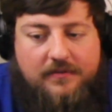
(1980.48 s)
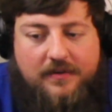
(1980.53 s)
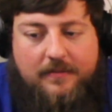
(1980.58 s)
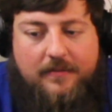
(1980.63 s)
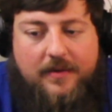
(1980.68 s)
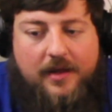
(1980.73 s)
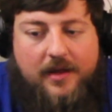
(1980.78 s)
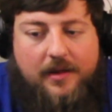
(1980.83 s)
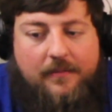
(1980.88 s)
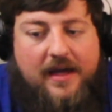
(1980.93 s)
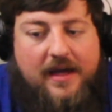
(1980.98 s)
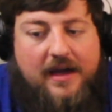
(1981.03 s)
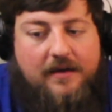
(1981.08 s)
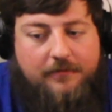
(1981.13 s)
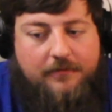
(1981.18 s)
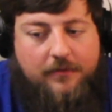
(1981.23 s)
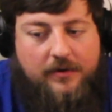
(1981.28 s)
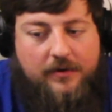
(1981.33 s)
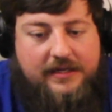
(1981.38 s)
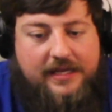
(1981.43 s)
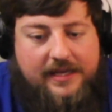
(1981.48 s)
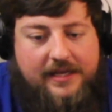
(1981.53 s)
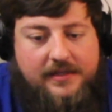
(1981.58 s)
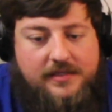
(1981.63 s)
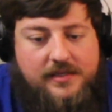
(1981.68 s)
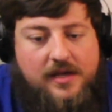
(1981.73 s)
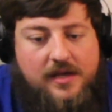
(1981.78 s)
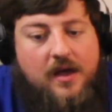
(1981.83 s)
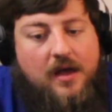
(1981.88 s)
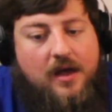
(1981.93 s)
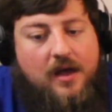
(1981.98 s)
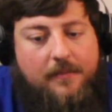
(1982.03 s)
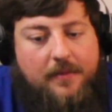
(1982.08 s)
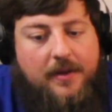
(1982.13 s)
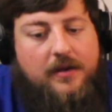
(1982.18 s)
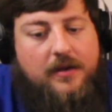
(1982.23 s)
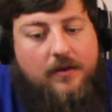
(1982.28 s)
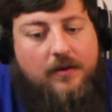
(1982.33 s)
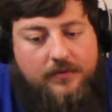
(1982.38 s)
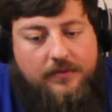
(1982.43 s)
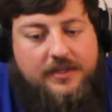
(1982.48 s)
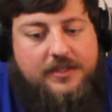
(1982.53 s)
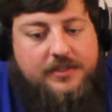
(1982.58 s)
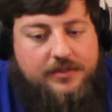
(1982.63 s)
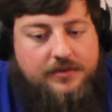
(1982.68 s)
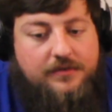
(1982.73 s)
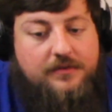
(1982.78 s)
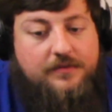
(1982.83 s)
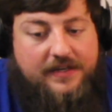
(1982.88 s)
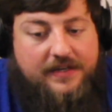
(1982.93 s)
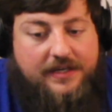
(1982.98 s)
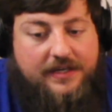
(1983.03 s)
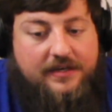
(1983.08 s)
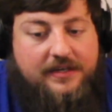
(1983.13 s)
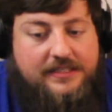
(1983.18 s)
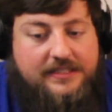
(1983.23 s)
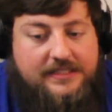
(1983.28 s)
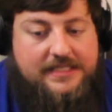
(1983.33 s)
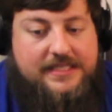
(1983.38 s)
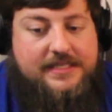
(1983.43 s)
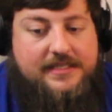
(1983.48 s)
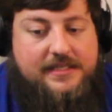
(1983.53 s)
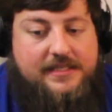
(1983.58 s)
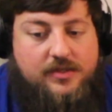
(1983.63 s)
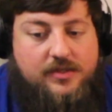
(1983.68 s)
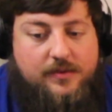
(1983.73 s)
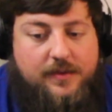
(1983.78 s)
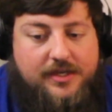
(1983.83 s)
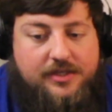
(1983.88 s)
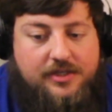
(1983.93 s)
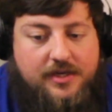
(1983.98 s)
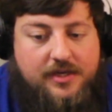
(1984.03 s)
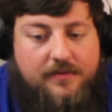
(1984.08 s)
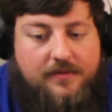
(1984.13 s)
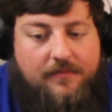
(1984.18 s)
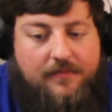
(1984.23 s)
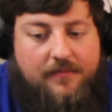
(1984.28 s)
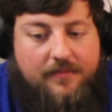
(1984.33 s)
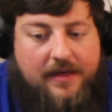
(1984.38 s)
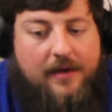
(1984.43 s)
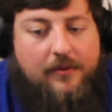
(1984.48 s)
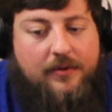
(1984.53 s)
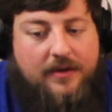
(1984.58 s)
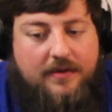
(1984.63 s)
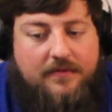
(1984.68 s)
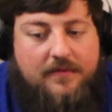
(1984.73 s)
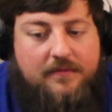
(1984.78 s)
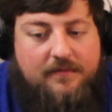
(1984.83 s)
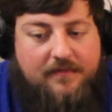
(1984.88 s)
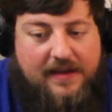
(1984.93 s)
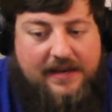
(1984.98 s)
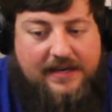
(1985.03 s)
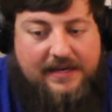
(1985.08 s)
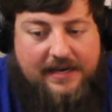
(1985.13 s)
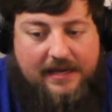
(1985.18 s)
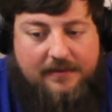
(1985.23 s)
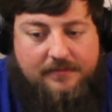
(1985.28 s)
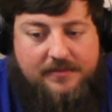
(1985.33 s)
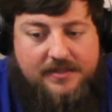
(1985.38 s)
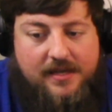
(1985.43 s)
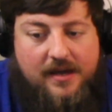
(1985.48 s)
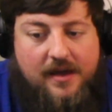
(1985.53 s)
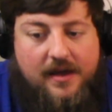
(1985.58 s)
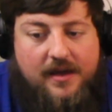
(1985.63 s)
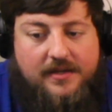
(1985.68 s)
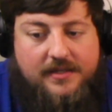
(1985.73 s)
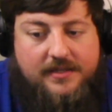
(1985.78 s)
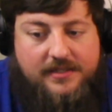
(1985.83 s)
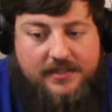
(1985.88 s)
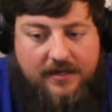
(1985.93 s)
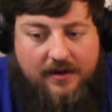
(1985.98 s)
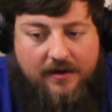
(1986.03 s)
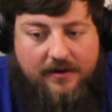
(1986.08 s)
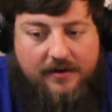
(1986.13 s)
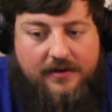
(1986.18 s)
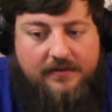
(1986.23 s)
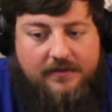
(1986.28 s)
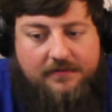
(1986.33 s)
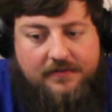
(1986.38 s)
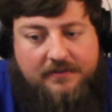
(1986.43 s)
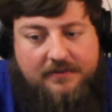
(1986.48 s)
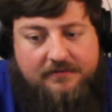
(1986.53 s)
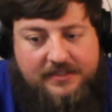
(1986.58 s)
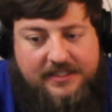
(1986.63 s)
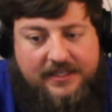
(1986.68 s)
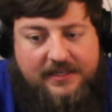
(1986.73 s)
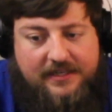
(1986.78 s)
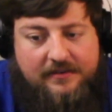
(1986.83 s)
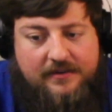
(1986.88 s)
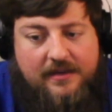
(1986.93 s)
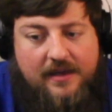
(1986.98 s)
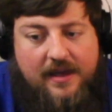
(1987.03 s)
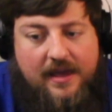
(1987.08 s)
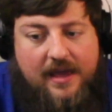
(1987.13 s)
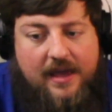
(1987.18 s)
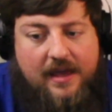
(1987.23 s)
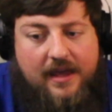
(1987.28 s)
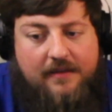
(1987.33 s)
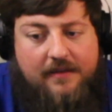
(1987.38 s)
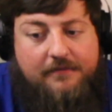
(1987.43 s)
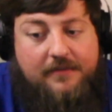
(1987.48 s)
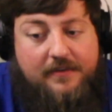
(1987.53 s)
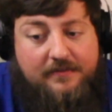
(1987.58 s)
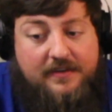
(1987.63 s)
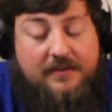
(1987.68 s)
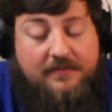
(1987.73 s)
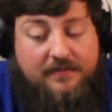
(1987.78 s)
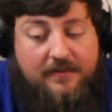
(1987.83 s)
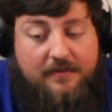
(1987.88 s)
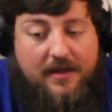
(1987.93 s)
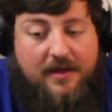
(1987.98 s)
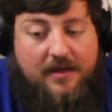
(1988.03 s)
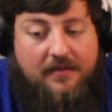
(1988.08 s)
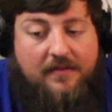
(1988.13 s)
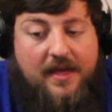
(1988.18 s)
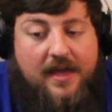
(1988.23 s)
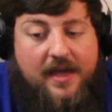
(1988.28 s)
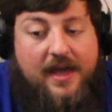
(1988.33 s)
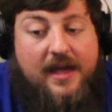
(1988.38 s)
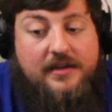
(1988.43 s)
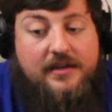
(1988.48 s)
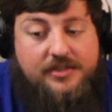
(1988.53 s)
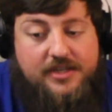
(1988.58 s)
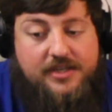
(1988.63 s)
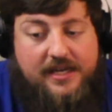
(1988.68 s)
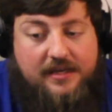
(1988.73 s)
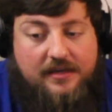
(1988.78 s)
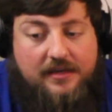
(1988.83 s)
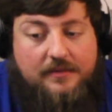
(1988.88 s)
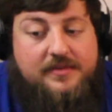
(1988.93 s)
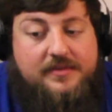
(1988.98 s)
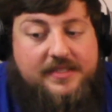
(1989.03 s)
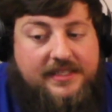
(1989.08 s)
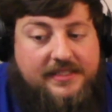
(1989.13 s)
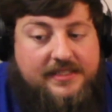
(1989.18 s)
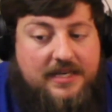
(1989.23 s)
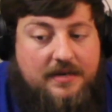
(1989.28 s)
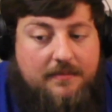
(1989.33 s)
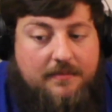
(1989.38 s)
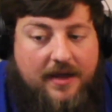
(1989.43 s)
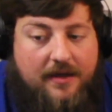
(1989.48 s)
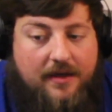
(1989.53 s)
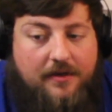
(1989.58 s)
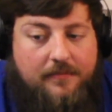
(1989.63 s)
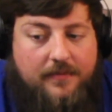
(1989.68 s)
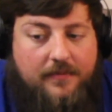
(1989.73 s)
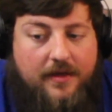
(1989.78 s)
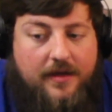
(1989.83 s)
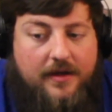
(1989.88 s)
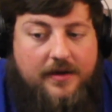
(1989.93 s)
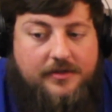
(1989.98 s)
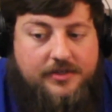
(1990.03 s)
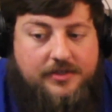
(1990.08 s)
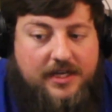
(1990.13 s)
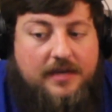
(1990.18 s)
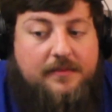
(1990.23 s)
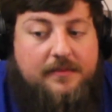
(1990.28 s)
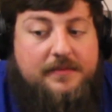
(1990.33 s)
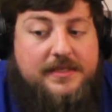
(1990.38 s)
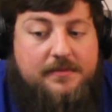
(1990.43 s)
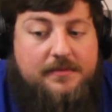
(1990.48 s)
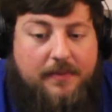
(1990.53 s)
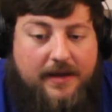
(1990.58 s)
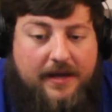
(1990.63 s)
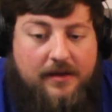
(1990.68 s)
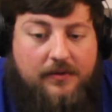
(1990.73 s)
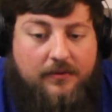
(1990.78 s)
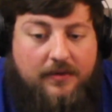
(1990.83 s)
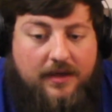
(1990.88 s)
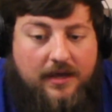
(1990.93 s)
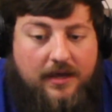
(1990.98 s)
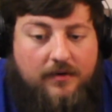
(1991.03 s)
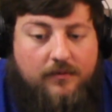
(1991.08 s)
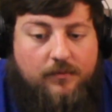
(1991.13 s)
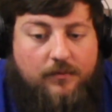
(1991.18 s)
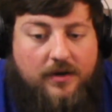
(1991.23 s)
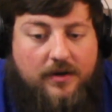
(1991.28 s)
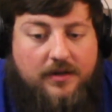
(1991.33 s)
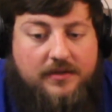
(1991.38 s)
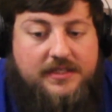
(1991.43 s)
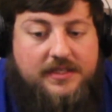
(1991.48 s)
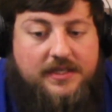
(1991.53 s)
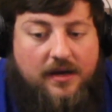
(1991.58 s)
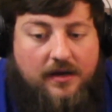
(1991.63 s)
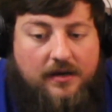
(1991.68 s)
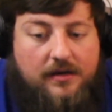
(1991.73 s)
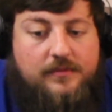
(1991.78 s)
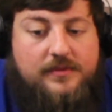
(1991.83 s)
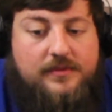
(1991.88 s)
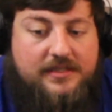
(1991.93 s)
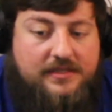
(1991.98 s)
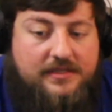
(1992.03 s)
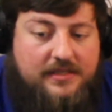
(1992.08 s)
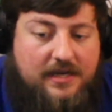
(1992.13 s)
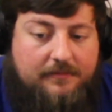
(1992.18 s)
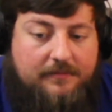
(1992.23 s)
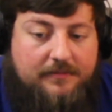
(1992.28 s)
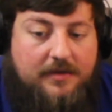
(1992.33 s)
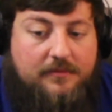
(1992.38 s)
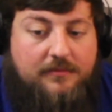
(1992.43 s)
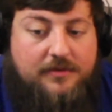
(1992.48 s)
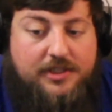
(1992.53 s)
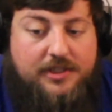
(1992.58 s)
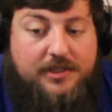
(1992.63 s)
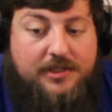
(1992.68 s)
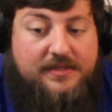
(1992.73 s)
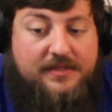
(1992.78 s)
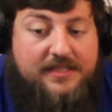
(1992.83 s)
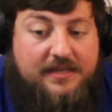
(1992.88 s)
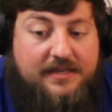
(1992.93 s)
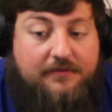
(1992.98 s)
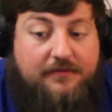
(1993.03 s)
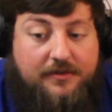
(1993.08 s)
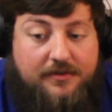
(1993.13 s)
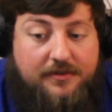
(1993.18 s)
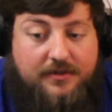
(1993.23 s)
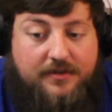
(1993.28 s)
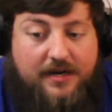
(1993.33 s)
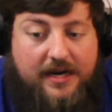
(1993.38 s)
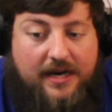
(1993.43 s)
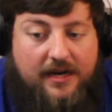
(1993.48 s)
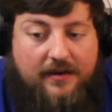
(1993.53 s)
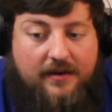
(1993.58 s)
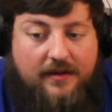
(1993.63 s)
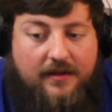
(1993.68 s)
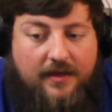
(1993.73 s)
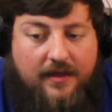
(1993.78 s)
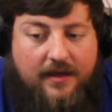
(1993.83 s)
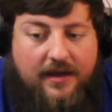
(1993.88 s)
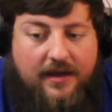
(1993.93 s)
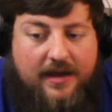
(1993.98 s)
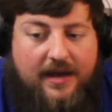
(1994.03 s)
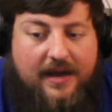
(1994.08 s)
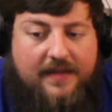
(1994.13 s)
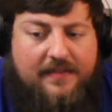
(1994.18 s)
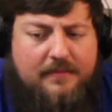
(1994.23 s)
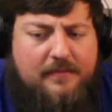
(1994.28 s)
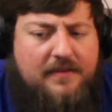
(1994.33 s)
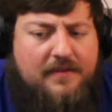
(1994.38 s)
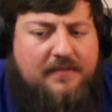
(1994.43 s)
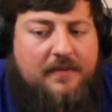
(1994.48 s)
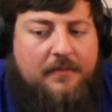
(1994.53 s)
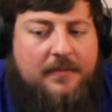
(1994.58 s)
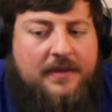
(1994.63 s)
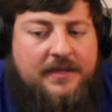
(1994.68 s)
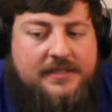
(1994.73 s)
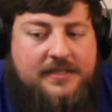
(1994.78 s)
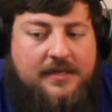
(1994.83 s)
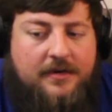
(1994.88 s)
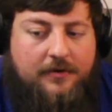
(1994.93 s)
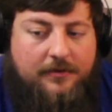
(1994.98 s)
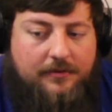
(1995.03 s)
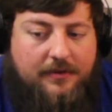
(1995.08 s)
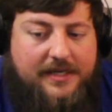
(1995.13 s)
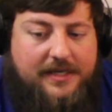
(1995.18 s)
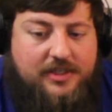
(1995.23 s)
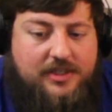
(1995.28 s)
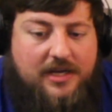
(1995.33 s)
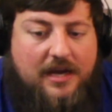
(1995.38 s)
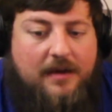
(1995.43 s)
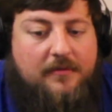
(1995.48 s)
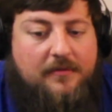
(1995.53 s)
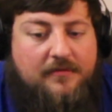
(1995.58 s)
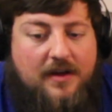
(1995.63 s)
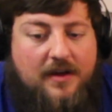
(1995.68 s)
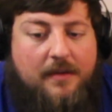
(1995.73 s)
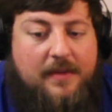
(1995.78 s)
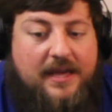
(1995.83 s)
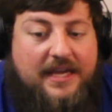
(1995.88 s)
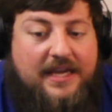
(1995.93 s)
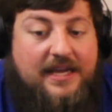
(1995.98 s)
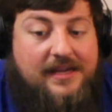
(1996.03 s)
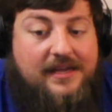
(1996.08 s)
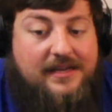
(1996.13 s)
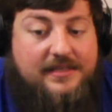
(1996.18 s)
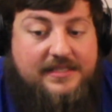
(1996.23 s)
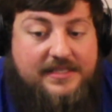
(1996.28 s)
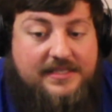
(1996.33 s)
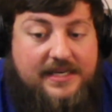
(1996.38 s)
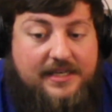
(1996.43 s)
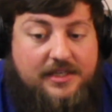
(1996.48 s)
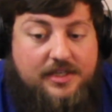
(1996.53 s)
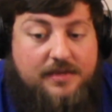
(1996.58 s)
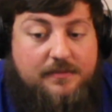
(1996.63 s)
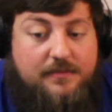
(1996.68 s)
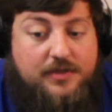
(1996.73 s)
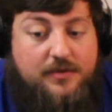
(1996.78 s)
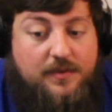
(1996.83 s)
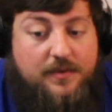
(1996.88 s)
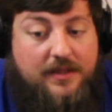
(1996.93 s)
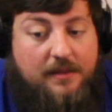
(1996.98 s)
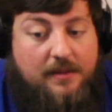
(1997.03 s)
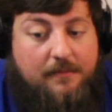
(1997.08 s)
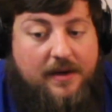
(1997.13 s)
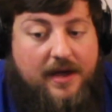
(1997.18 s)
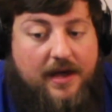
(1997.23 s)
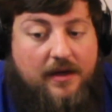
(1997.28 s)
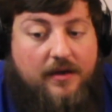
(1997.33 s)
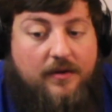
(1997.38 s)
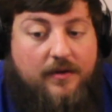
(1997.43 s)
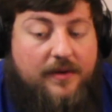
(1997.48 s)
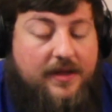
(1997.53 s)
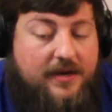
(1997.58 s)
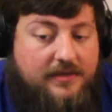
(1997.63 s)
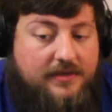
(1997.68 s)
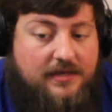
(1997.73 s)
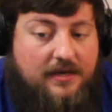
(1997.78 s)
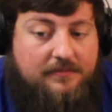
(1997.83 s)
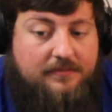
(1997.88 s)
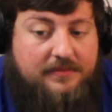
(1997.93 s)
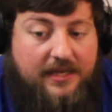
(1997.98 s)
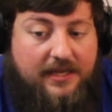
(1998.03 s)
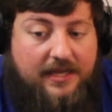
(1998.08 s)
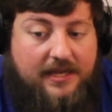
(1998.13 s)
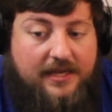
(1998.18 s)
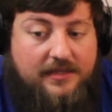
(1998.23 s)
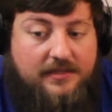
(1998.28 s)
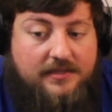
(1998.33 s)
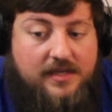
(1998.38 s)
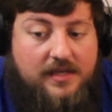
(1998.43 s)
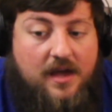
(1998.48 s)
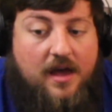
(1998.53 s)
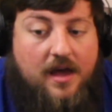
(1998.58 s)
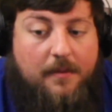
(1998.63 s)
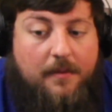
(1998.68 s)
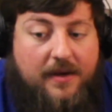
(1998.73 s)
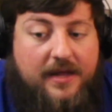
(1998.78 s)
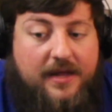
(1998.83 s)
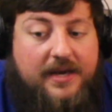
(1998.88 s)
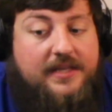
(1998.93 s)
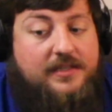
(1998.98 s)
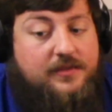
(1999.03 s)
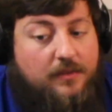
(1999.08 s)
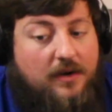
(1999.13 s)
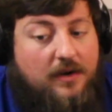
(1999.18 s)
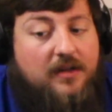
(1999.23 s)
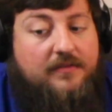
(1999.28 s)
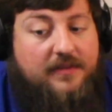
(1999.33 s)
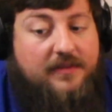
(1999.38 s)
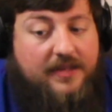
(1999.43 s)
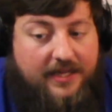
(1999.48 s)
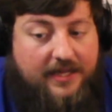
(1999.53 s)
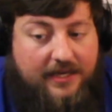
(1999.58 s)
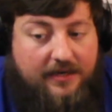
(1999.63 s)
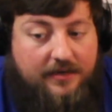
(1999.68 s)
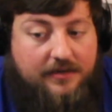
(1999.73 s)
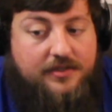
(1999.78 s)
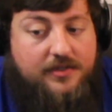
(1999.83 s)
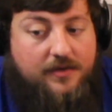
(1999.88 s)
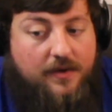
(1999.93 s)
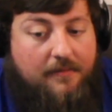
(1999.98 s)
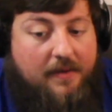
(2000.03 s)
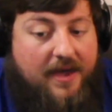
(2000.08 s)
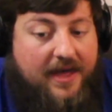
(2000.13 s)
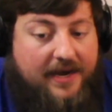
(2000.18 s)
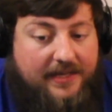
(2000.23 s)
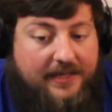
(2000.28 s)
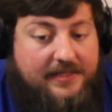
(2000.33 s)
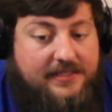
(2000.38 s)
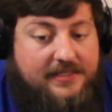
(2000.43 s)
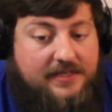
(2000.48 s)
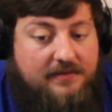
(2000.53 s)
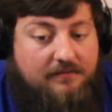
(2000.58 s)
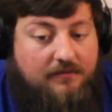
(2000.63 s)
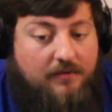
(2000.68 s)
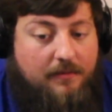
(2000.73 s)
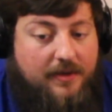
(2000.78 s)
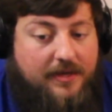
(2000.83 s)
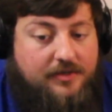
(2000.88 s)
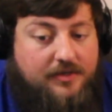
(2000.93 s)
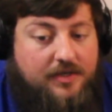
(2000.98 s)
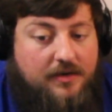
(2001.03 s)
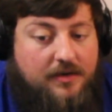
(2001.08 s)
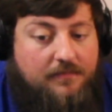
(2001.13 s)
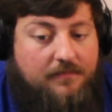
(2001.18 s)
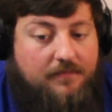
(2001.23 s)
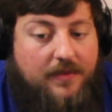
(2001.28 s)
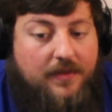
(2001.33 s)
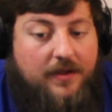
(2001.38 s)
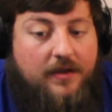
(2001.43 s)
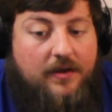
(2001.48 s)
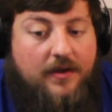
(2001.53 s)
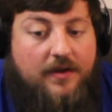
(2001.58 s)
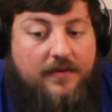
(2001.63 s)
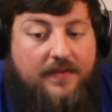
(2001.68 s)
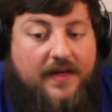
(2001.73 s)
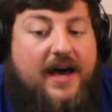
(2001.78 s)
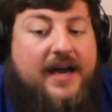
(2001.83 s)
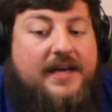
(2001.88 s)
female, have 4 kids, but only 2 figure into this situation. I will give them fake names. Tiana, 15 female, and Jacob, 16 male. Jacob is a bio kid, while Tiana was adopted when she was in 1st grade. I think my family has done a great job of not making a distinction between the bio and adopted kids, but it's relevant later, so I'm adding this information. The